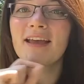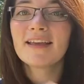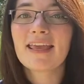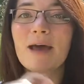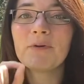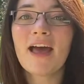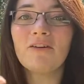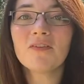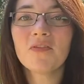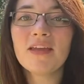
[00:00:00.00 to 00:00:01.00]
Kappa
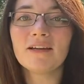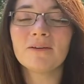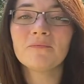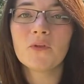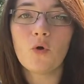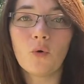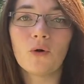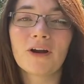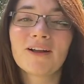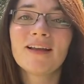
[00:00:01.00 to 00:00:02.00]
Alpha Theta,"
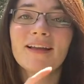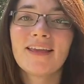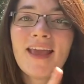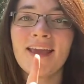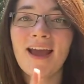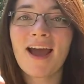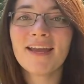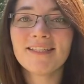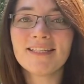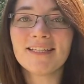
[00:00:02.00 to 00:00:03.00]
or
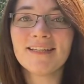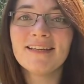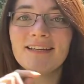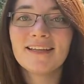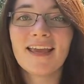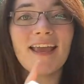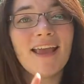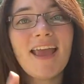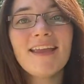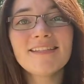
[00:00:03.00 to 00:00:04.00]
KITKAT,
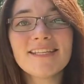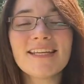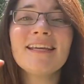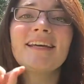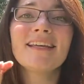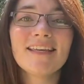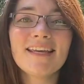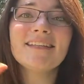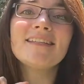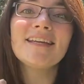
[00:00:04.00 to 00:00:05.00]

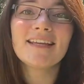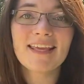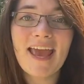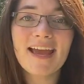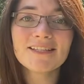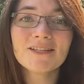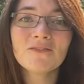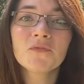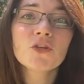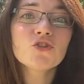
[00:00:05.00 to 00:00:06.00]
Kit Kat.
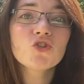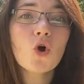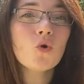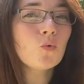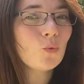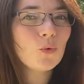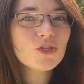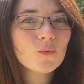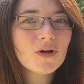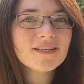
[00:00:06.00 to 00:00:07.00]
So,
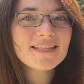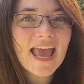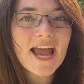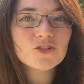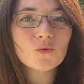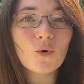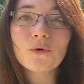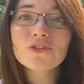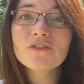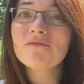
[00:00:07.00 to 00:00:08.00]
which one is the actual
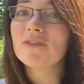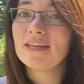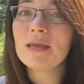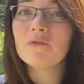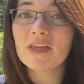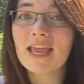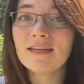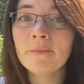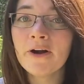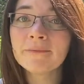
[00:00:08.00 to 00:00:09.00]
origin for the name of the candy
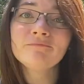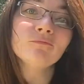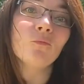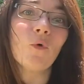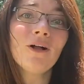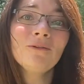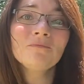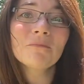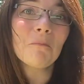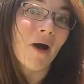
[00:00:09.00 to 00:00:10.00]
bar? Well,
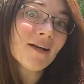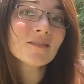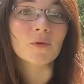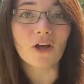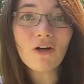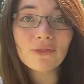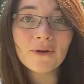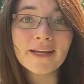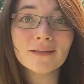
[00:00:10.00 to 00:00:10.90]
possibly all three.